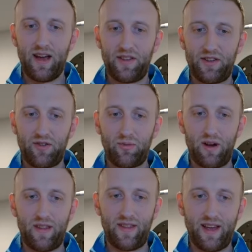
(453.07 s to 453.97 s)
And this is
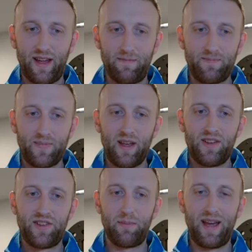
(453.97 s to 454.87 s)
one that
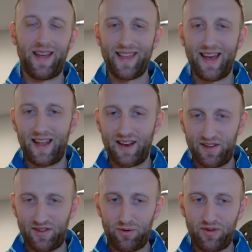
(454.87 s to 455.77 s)
Samantha
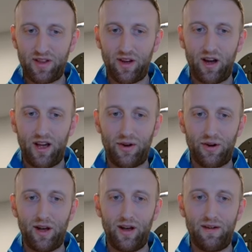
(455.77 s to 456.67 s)
Ettus, who is the
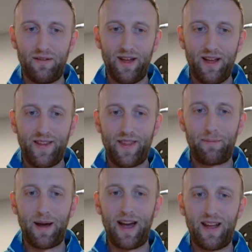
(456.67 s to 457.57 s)
author of The
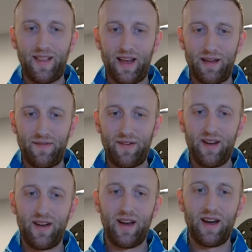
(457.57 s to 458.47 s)
Pie Life,
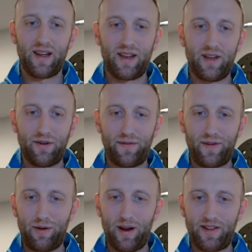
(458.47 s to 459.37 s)
a
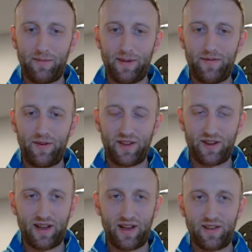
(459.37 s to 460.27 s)
guilt-free recipe for
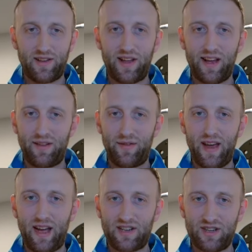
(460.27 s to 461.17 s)
success and
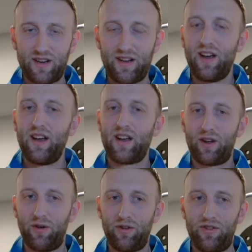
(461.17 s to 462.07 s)
satisfaction,
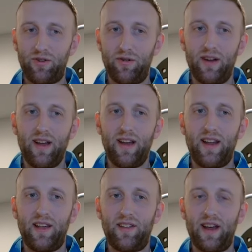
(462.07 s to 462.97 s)
goes through,
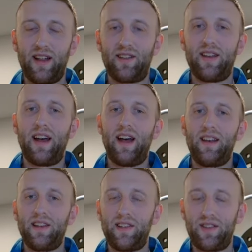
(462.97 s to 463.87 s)
is that it's
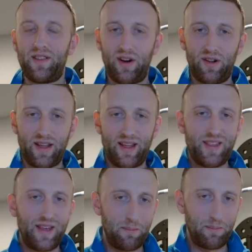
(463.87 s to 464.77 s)
not necessarily
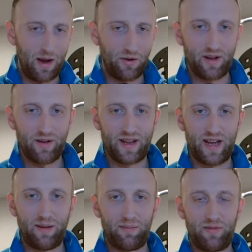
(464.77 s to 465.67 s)
the amount of
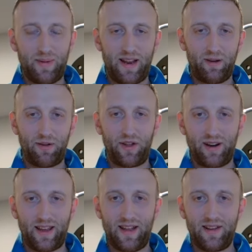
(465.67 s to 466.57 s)
time we're spending with our
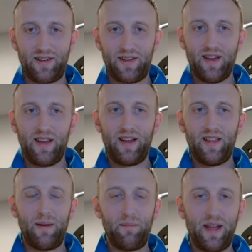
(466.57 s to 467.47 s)
kids
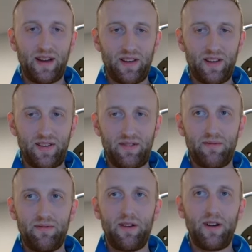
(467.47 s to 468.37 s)
that makes us
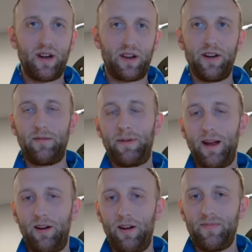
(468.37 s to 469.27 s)
a good
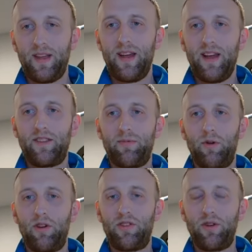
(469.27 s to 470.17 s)
parent. It's
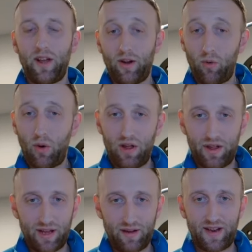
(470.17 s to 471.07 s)
more so the
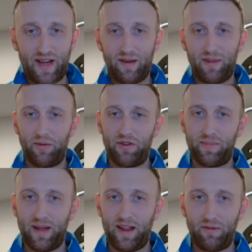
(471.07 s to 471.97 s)
quality of time that we're
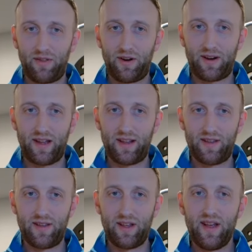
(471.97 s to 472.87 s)
spending with our
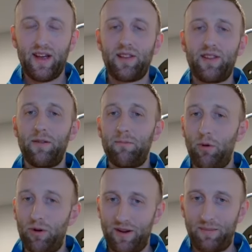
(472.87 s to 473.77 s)
kids. It's still
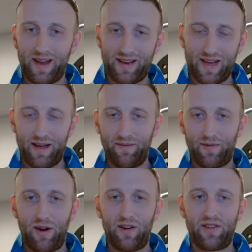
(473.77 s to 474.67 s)
important to make time
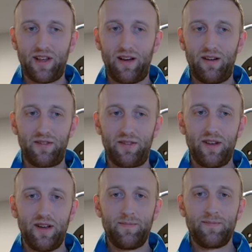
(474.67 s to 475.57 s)
for ourselves,
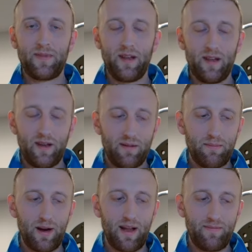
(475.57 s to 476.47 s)

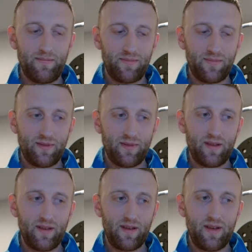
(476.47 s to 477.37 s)
but
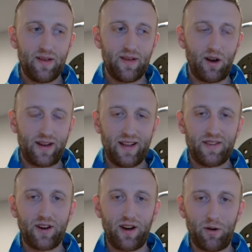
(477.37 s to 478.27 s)
our kids
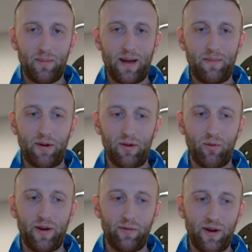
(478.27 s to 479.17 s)
are going to remember
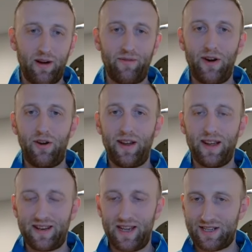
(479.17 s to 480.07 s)
when we are very
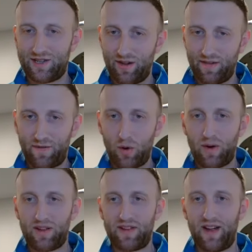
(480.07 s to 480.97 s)
intentional and
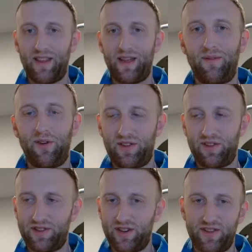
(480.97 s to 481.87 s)
focused on
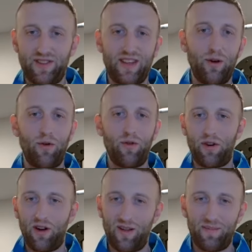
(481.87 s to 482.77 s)
versus just the
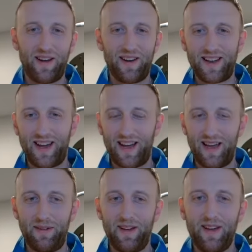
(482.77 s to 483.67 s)
overall amount of
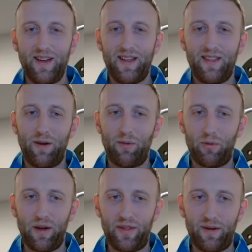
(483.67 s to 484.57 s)
time that we're
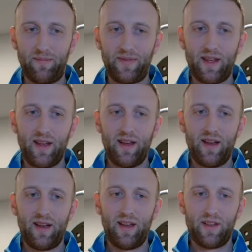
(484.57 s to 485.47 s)
with them.
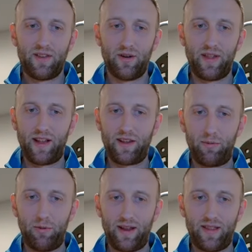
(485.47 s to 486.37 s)
So that's a
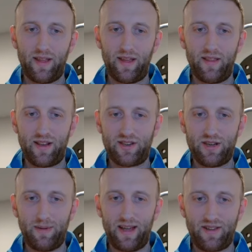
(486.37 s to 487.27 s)
point that
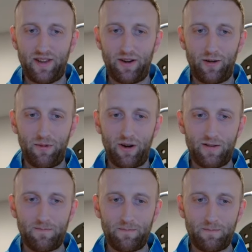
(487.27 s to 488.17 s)
she makes in her book.
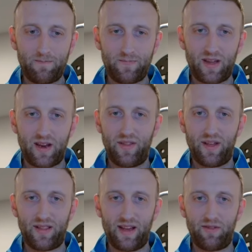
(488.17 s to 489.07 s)
And I
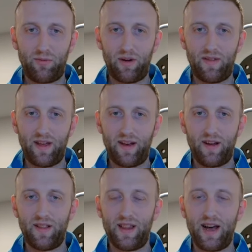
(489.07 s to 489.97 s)
think that's one that
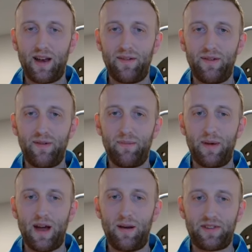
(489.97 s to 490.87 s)
a lot of
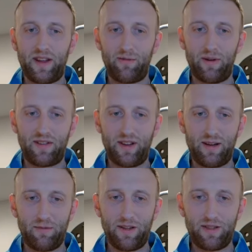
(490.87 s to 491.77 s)
moms can
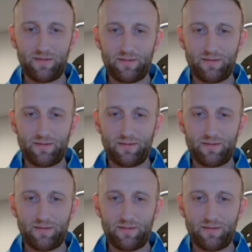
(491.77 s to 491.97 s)
resonate with.